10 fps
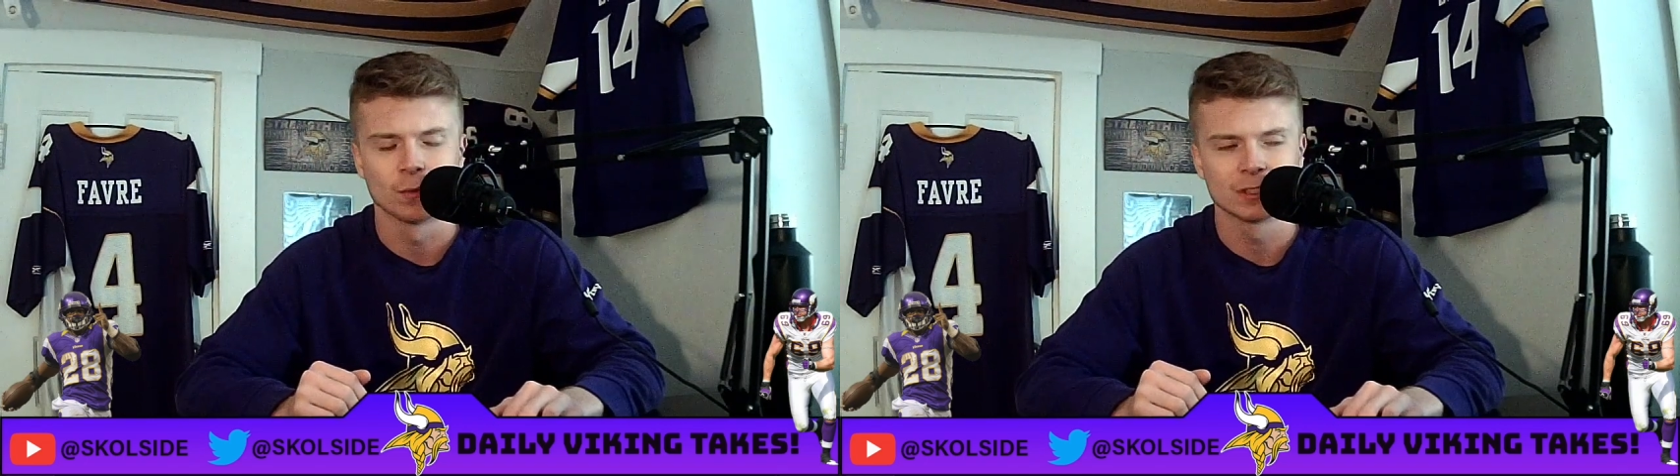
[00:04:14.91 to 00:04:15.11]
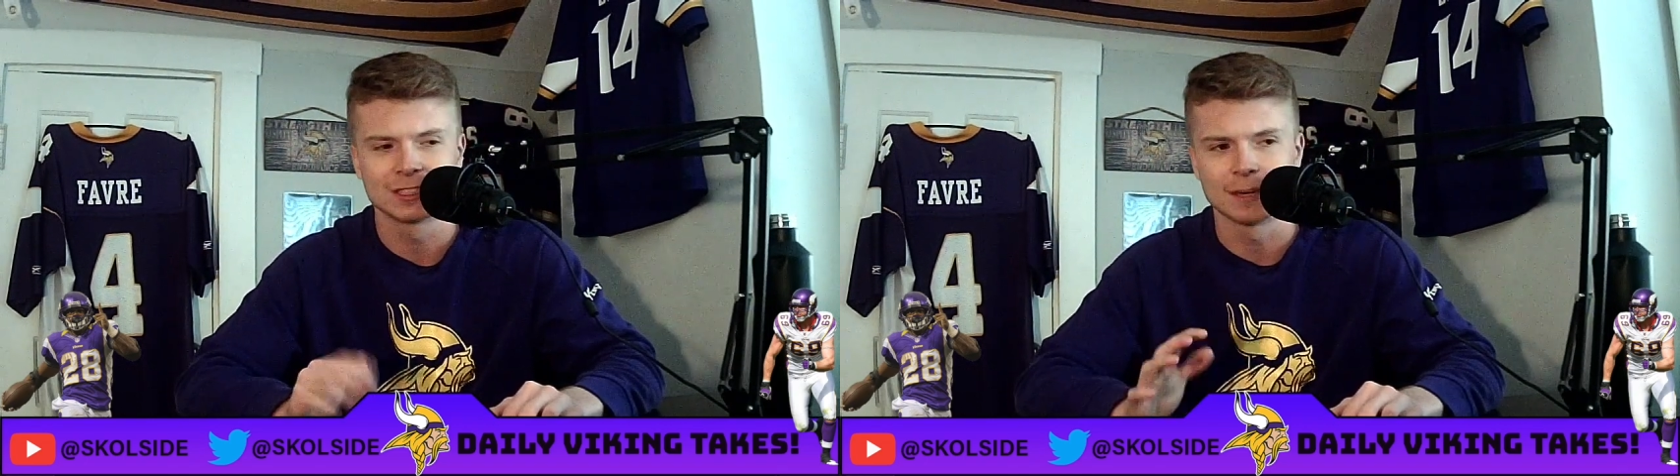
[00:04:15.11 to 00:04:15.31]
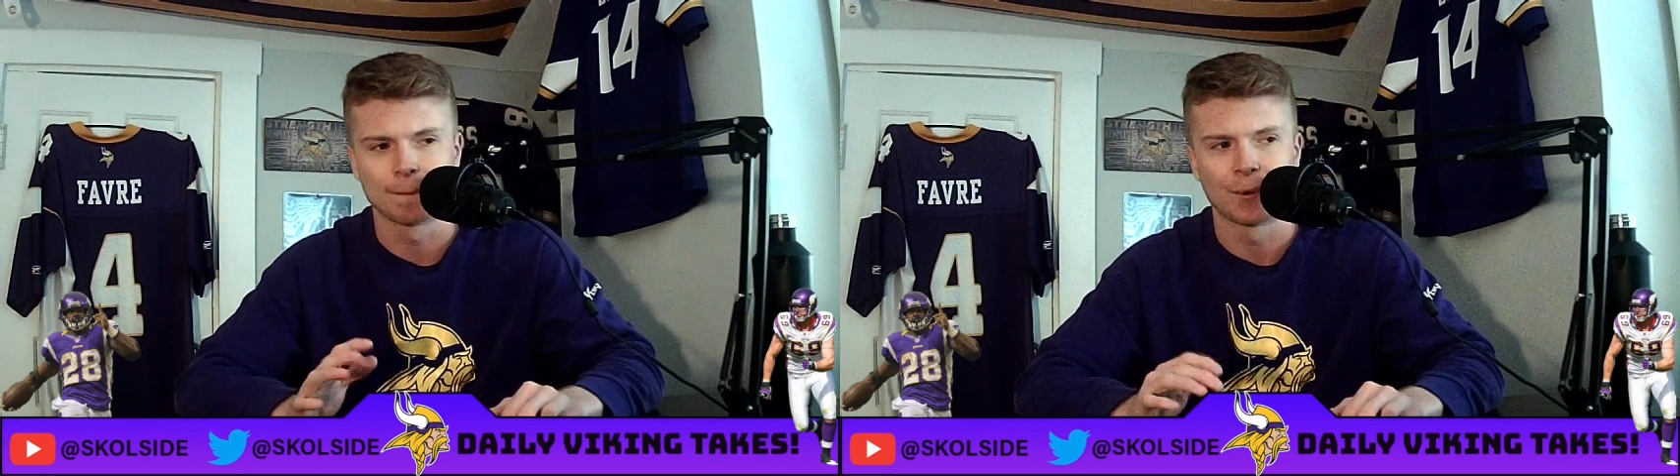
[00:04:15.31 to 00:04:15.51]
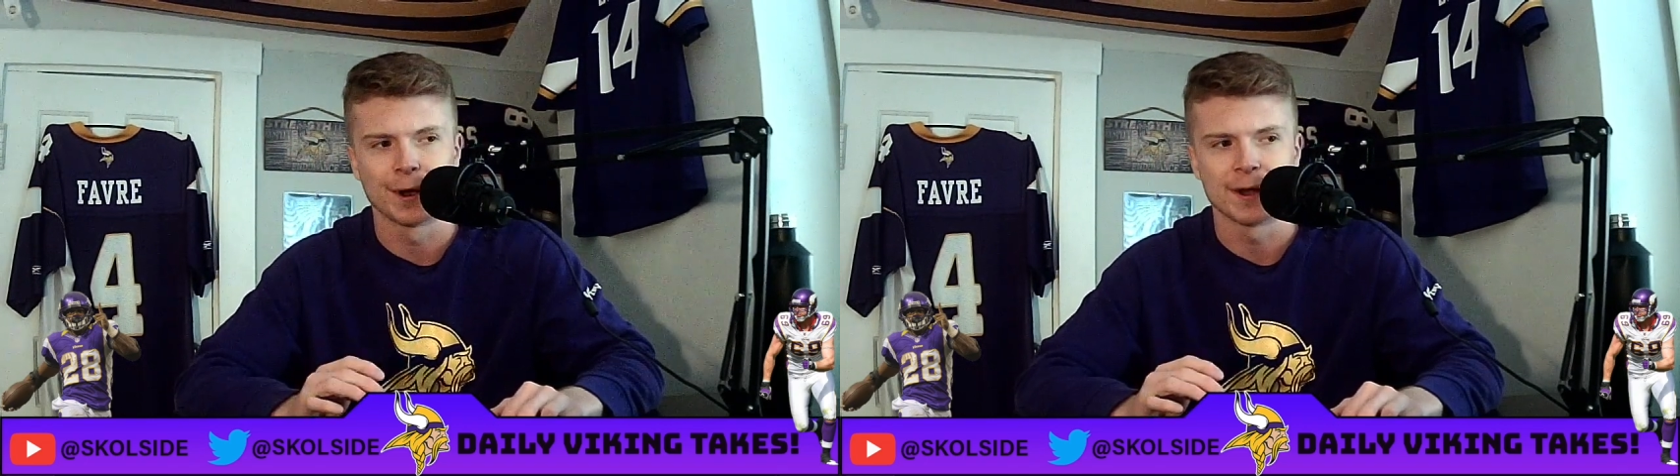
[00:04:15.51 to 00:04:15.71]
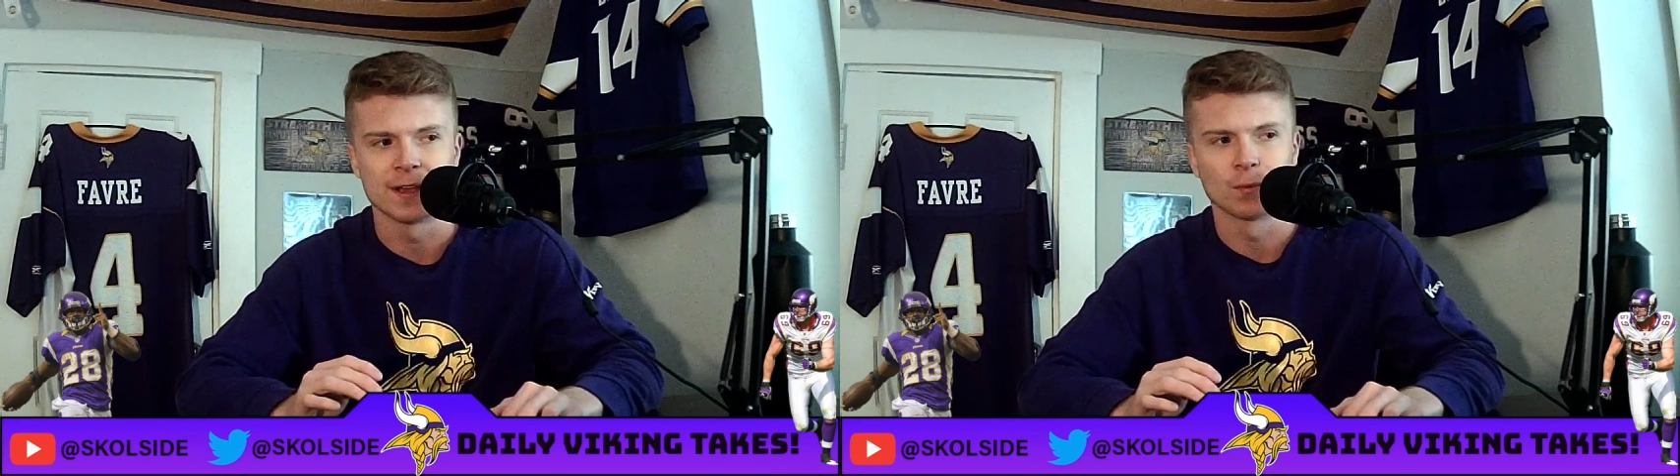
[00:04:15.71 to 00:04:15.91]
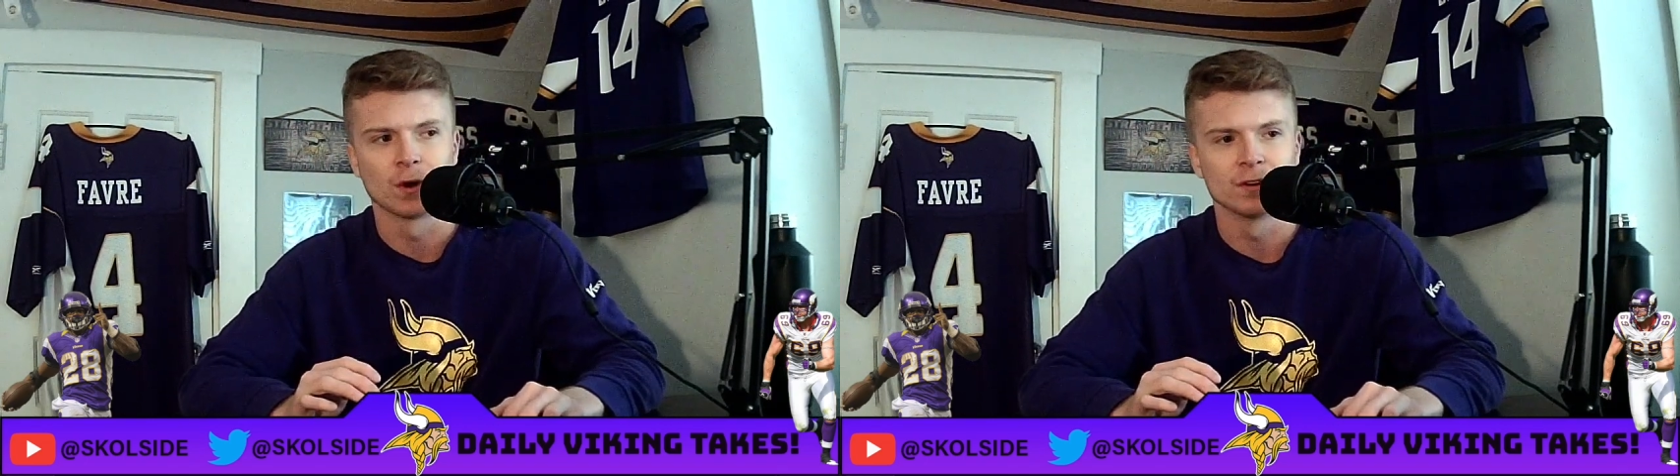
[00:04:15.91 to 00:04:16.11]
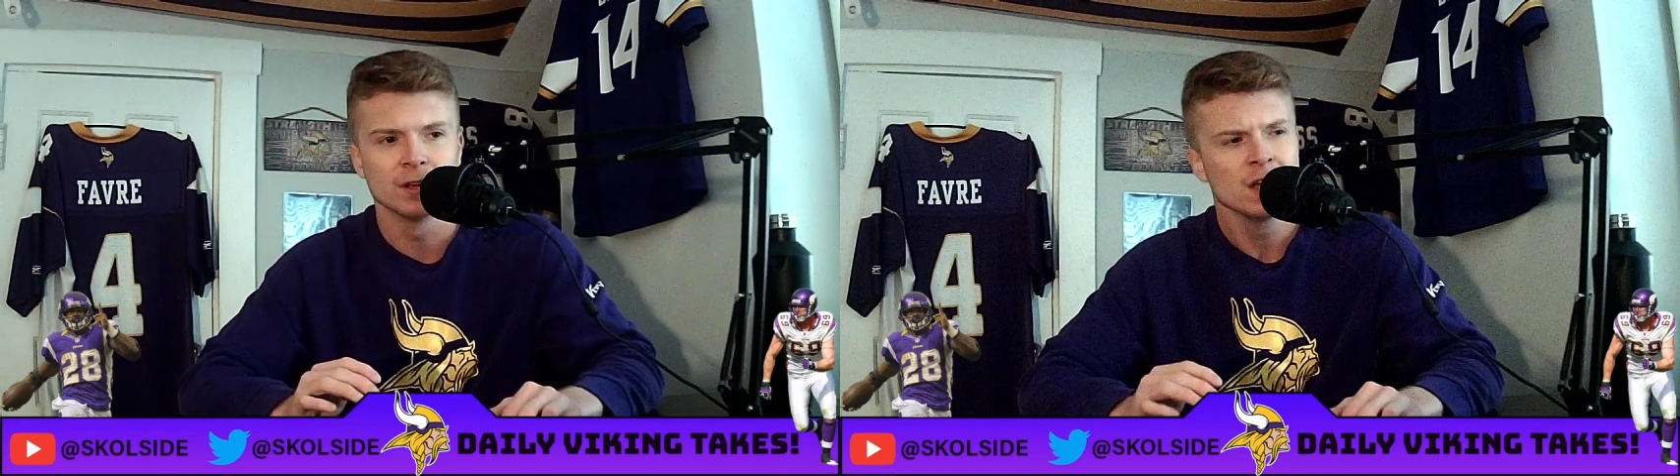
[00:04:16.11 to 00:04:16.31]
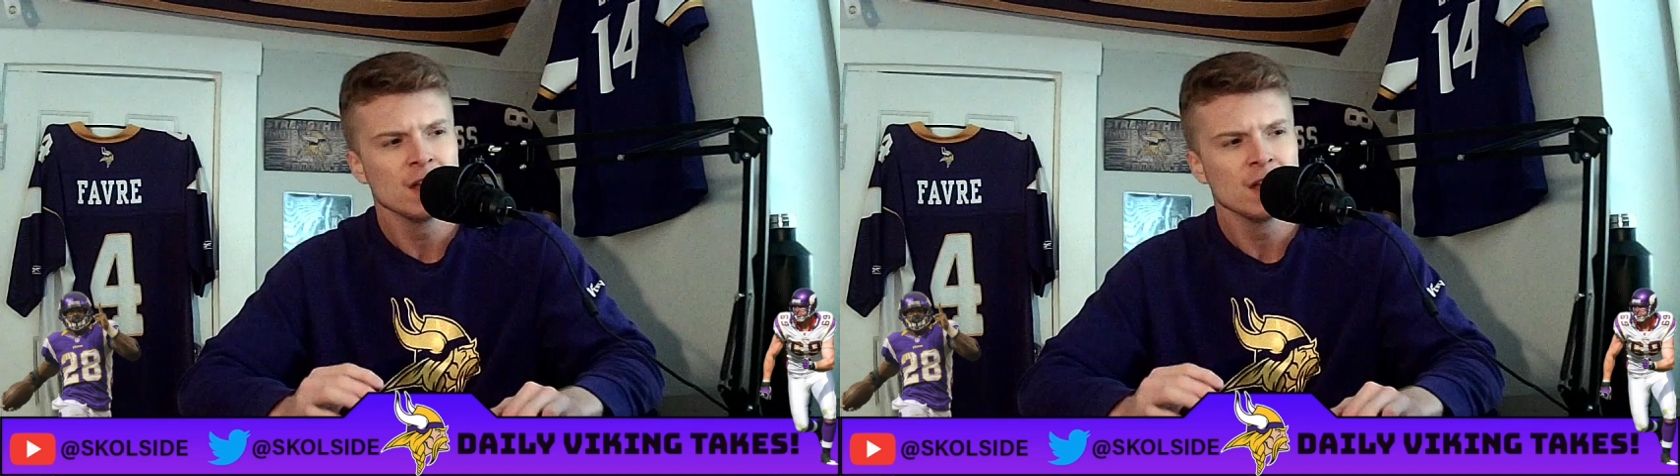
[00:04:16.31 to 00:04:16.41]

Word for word: and we're sitting pretty, and we're, you